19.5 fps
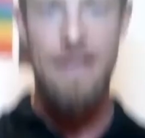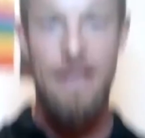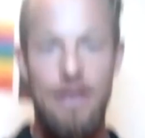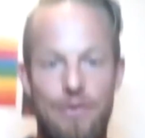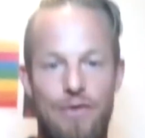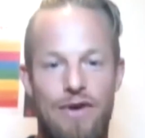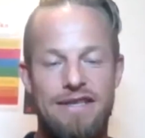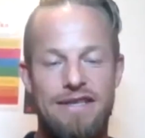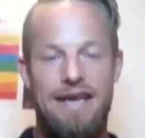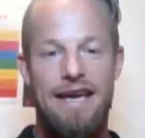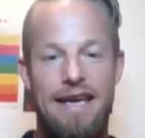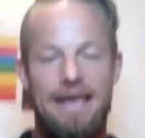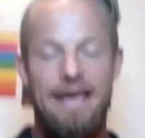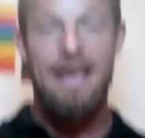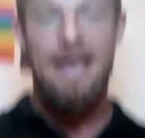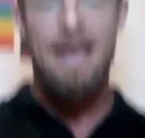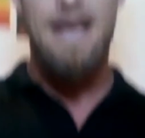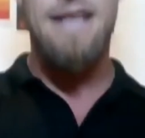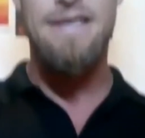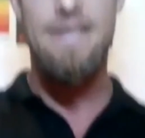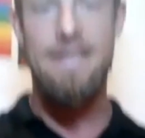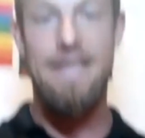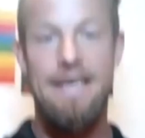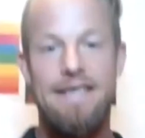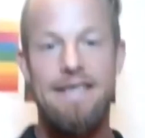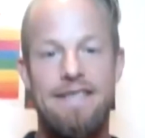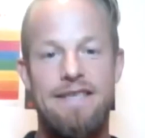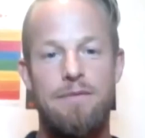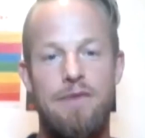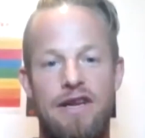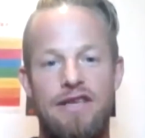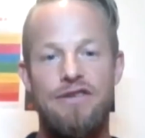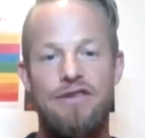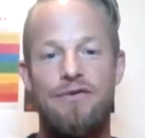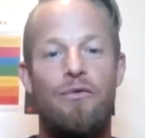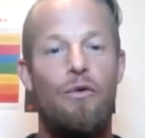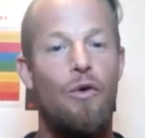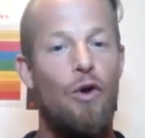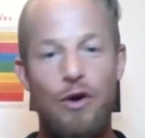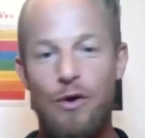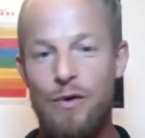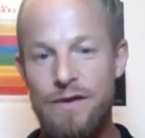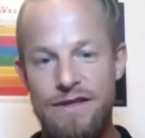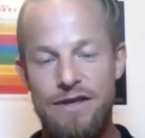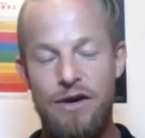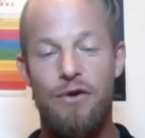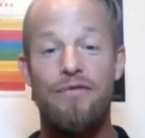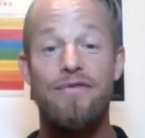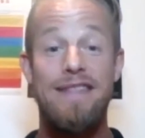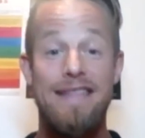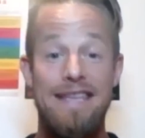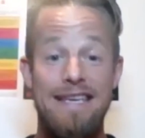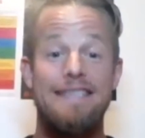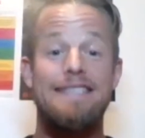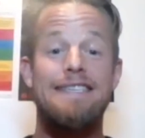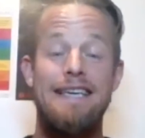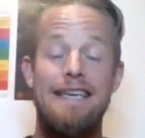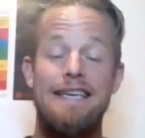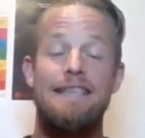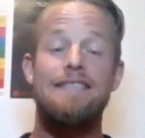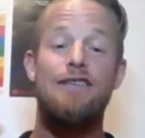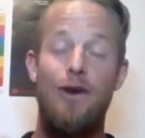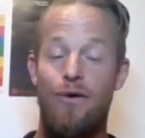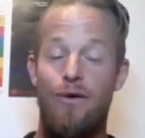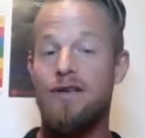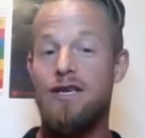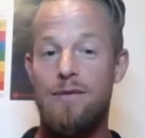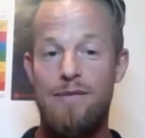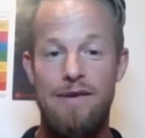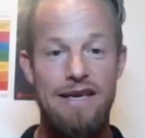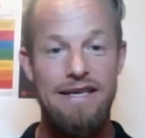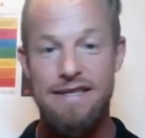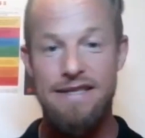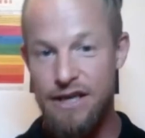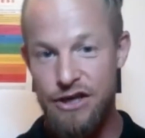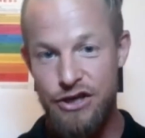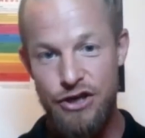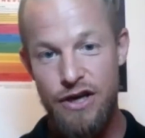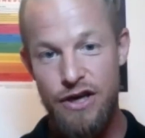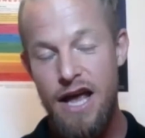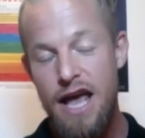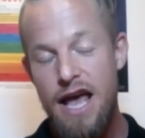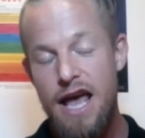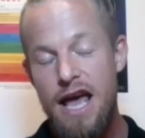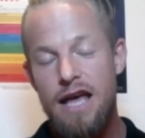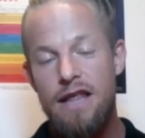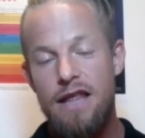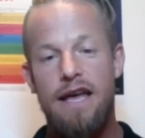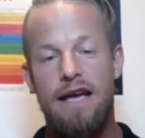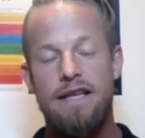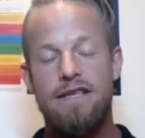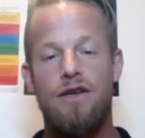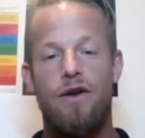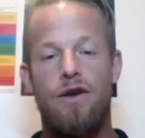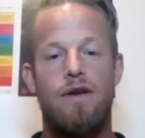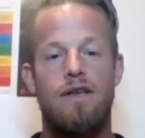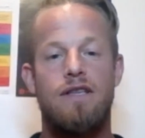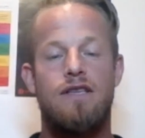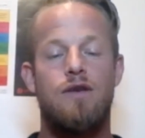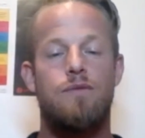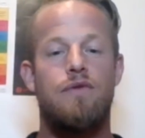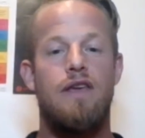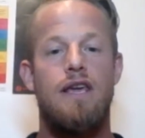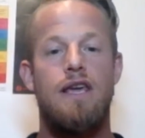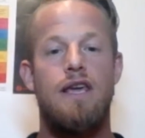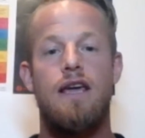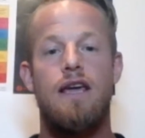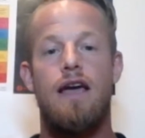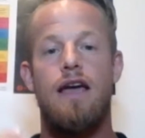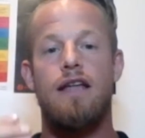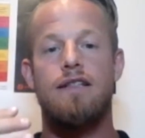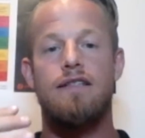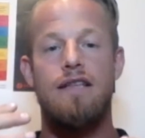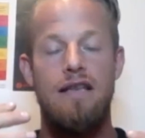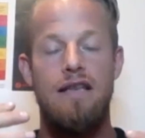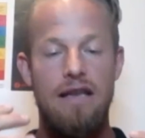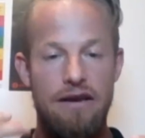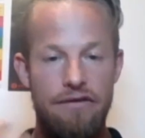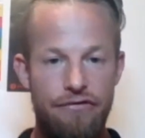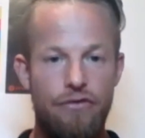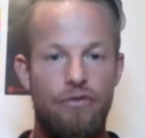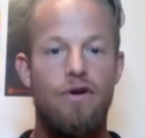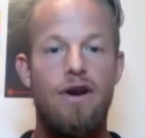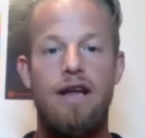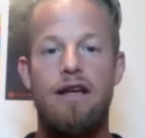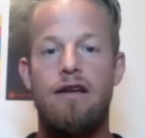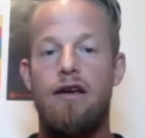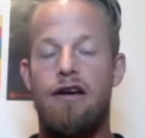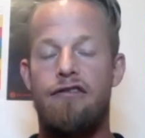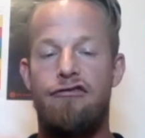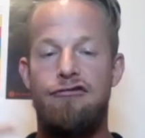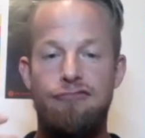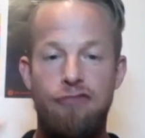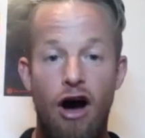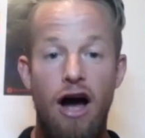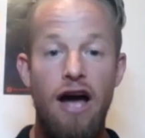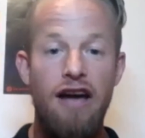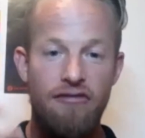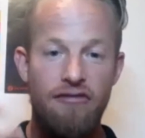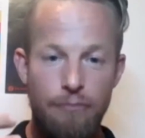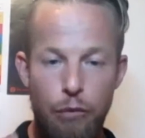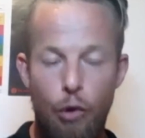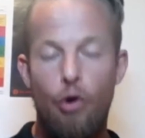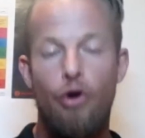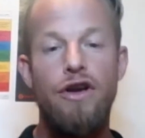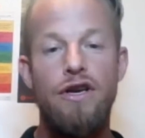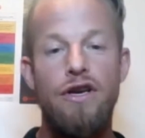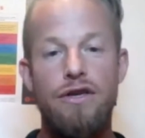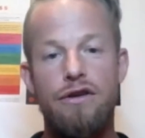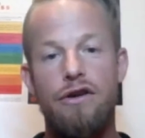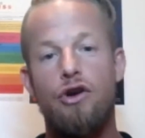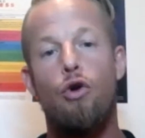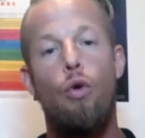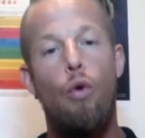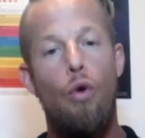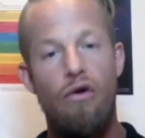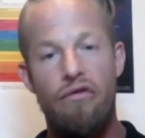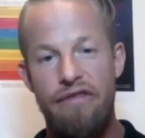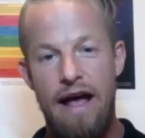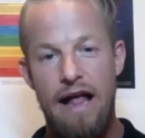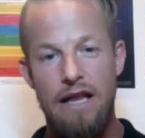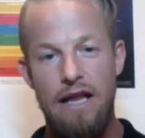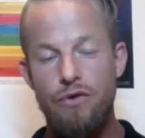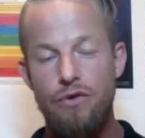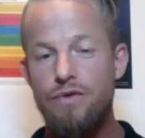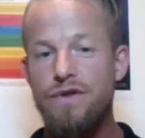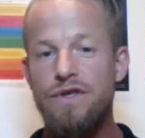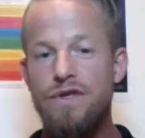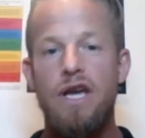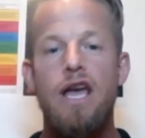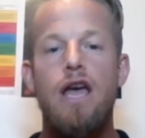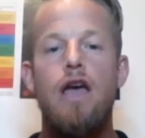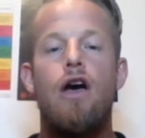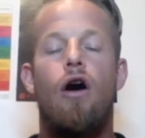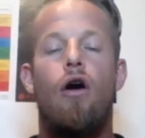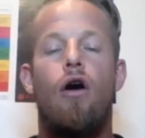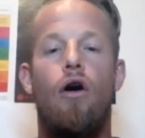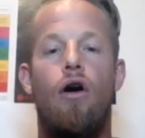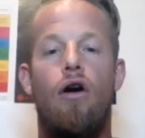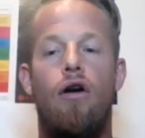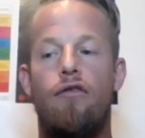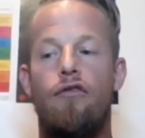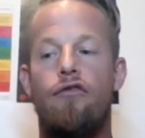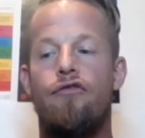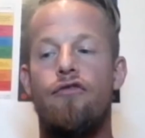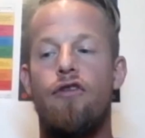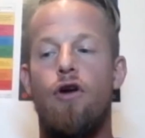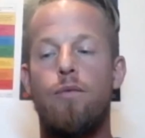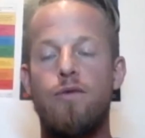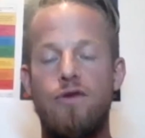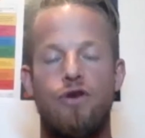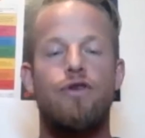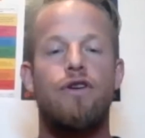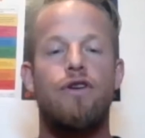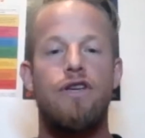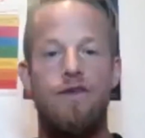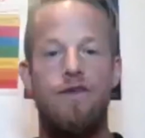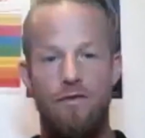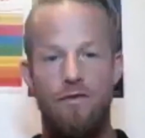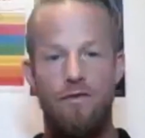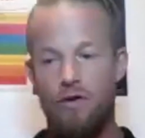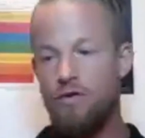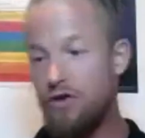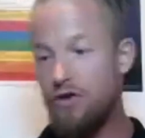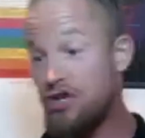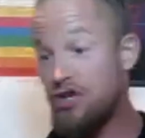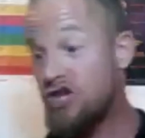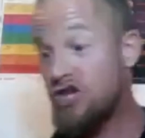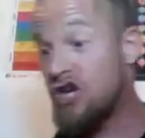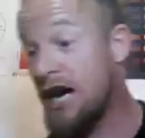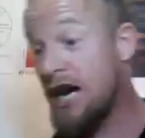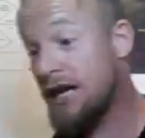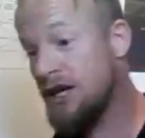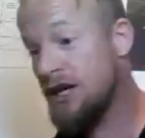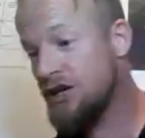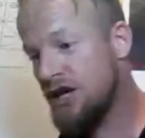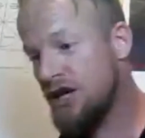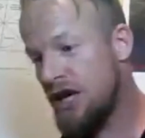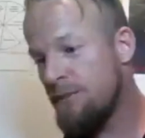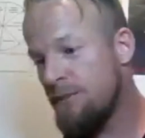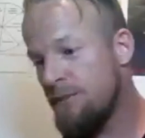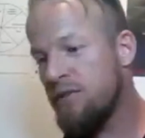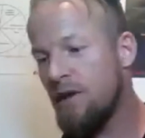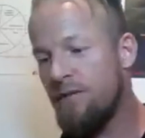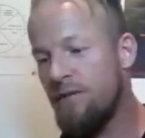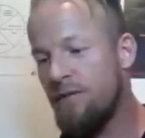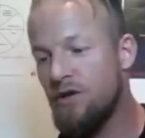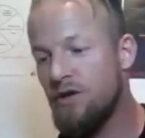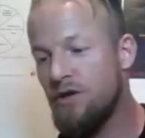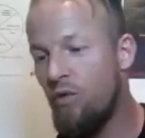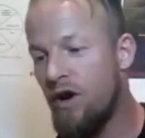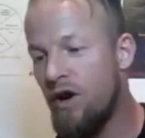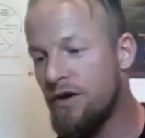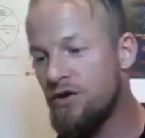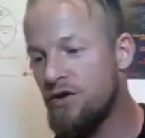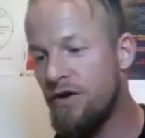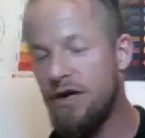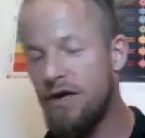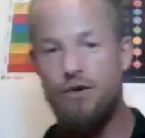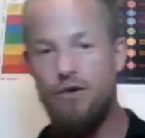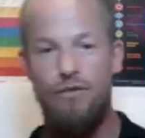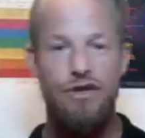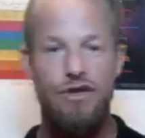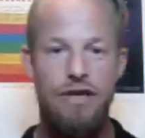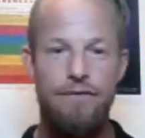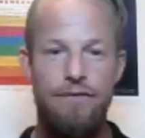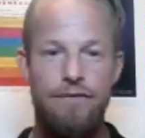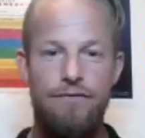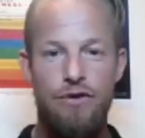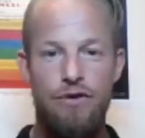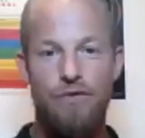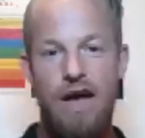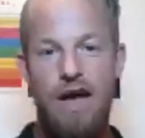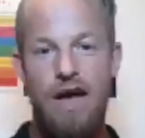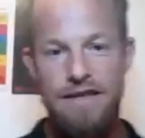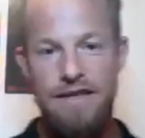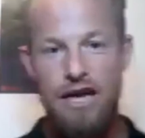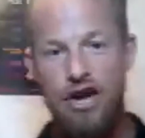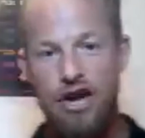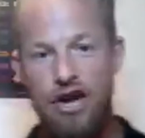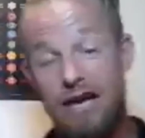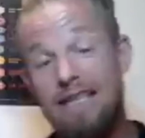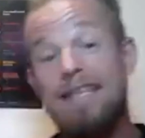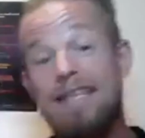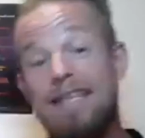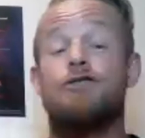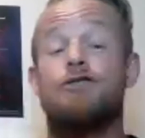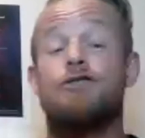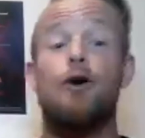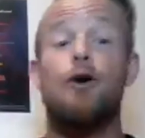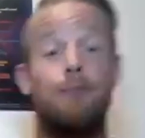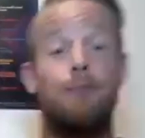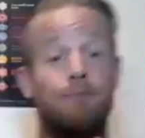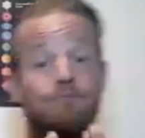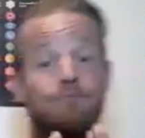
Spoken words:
that you are taking out 60 minutes for yourself. This is going to be a session that's going to be delivering 5-point core values of opportunities for you to change and implement what you're trying to achieve for 2019. So,